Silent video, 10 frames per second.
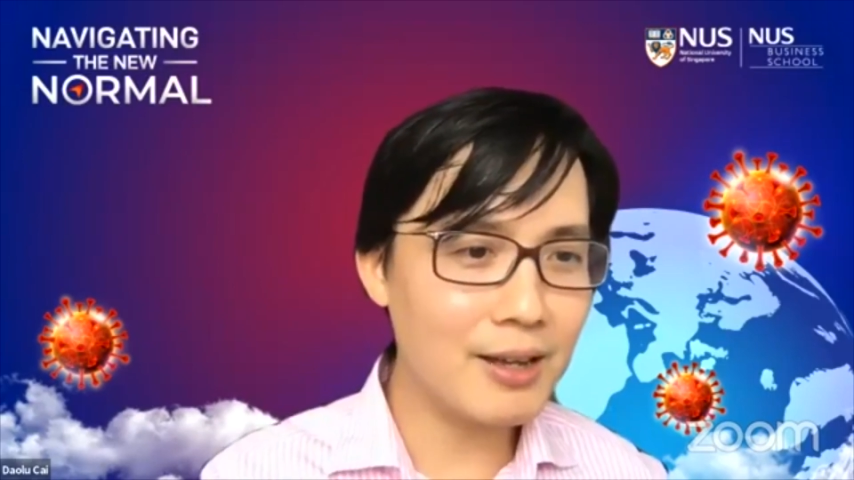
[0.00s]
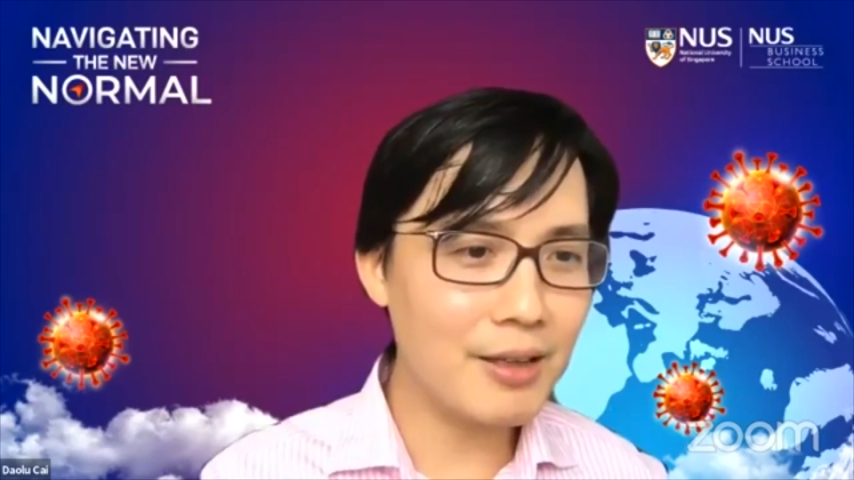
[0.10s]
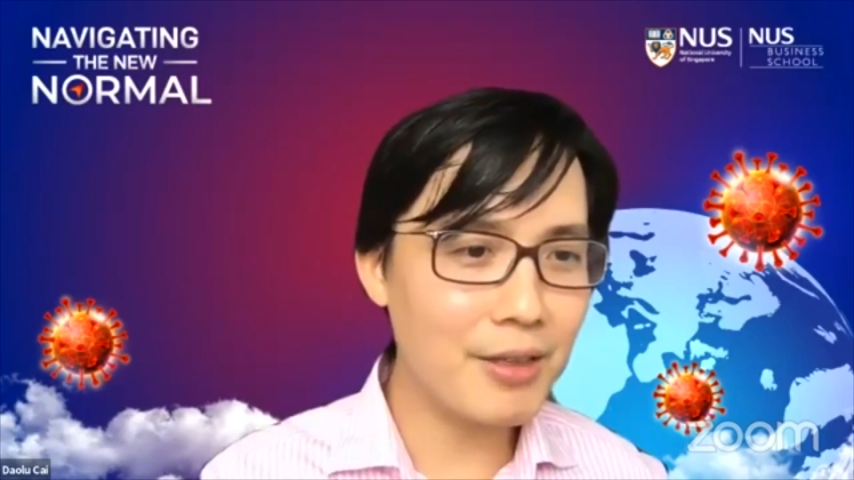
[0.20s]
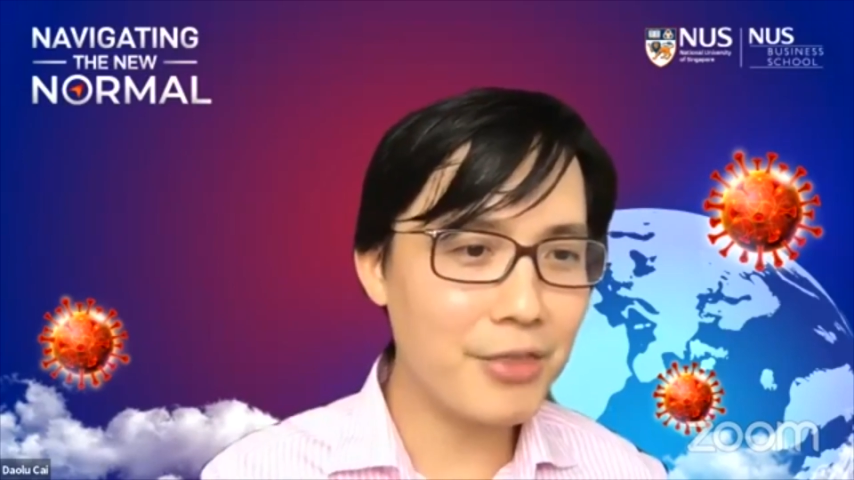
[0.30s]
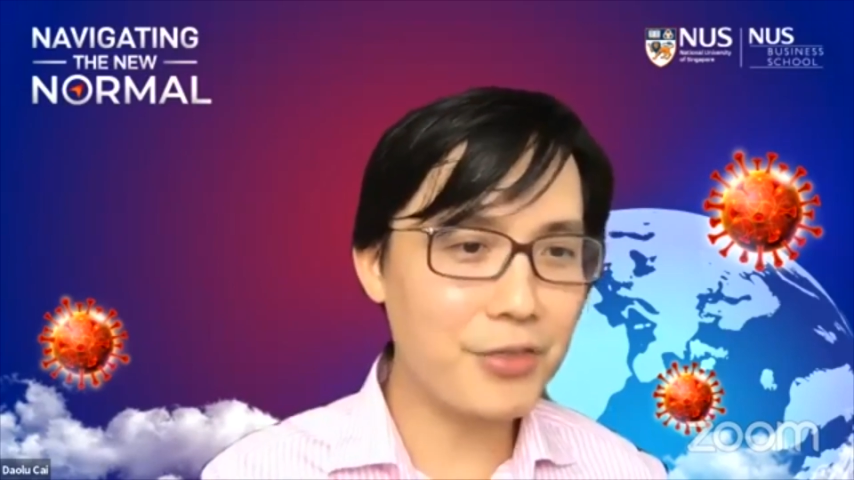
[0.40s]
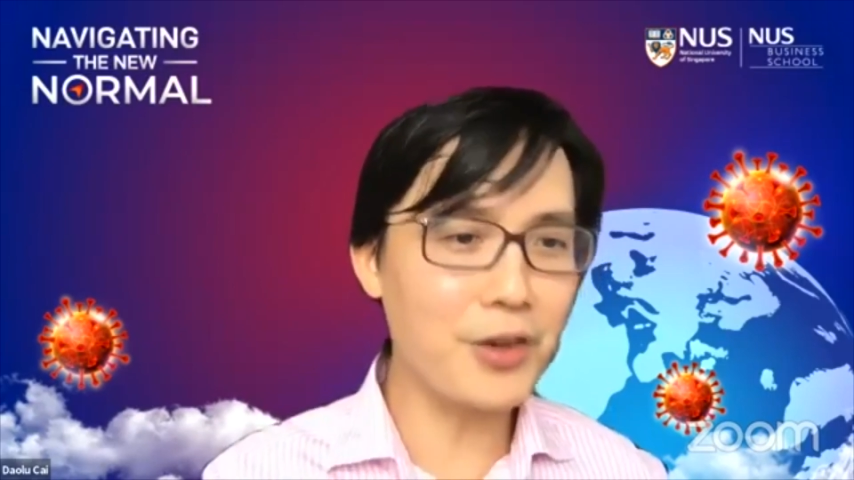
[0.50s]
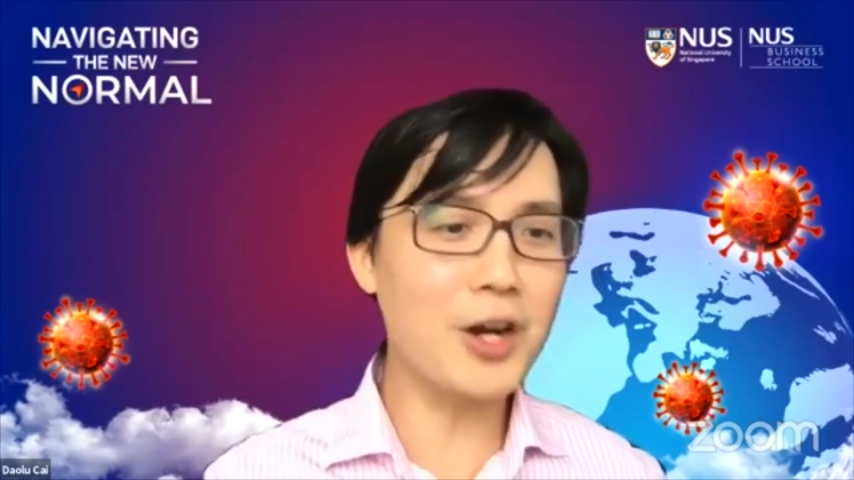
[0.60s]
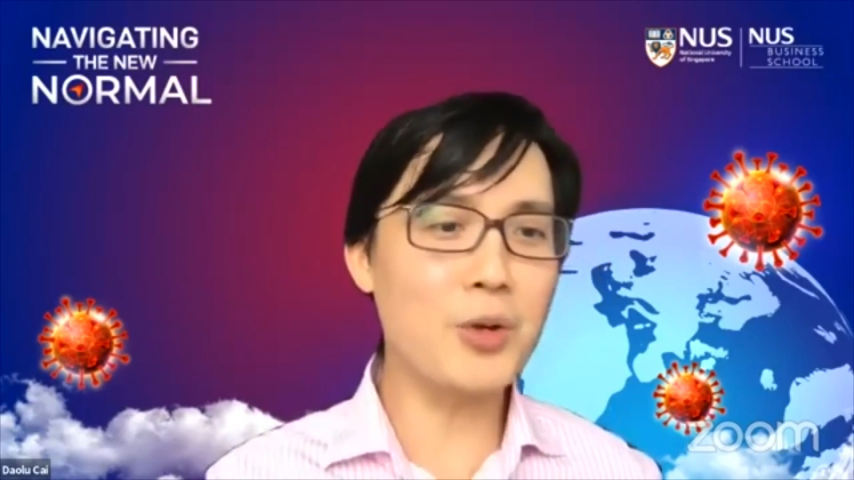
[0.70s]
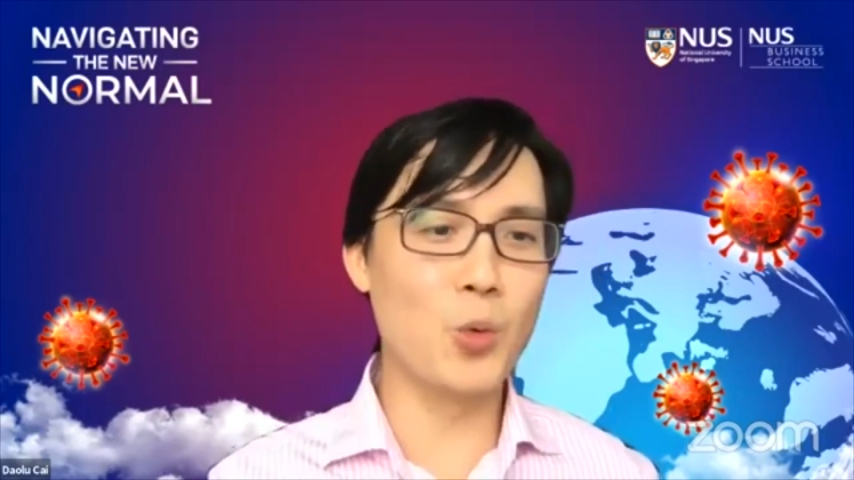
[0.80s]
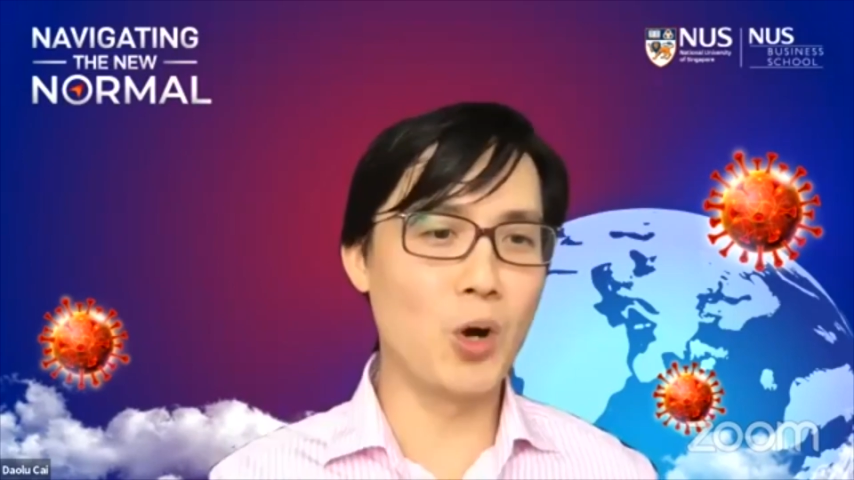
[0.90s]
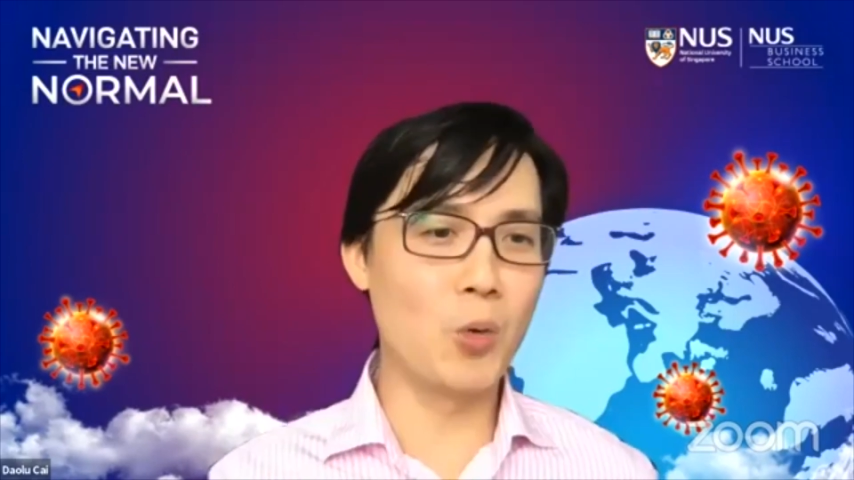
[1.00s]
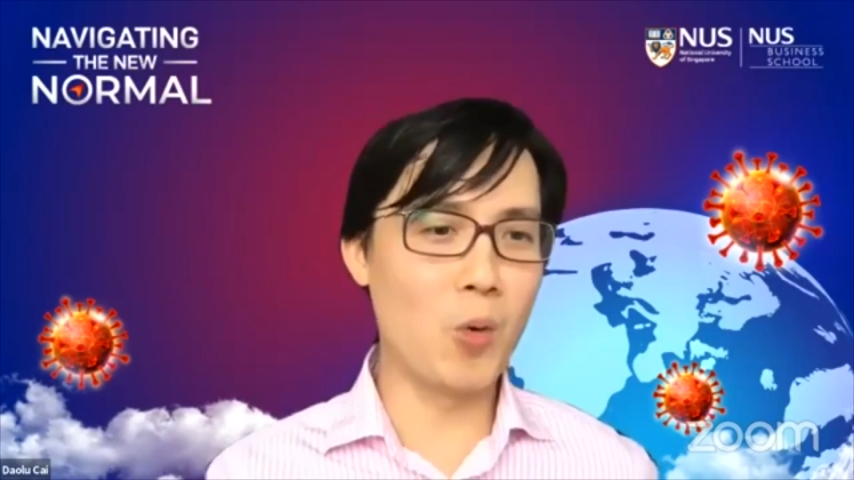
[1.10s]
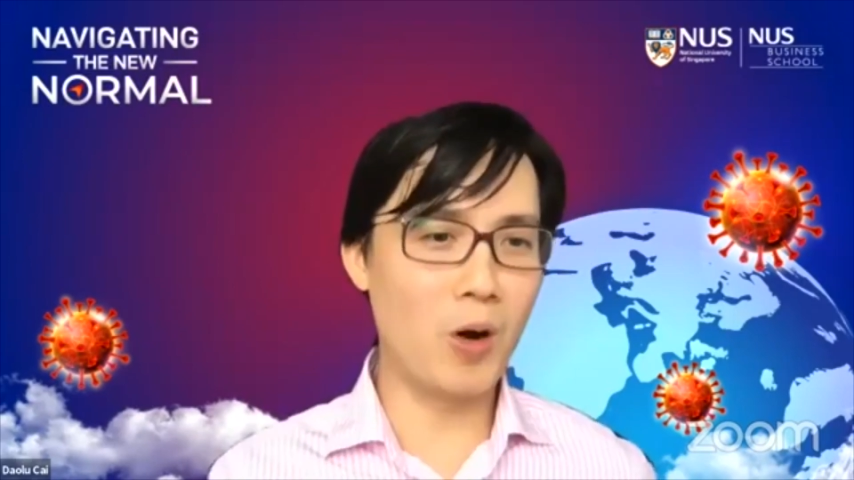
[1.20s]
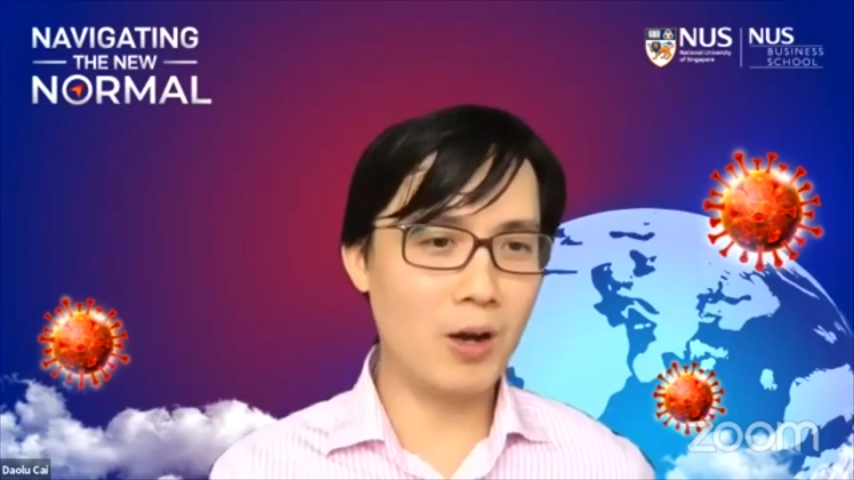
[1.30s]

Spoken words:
third world war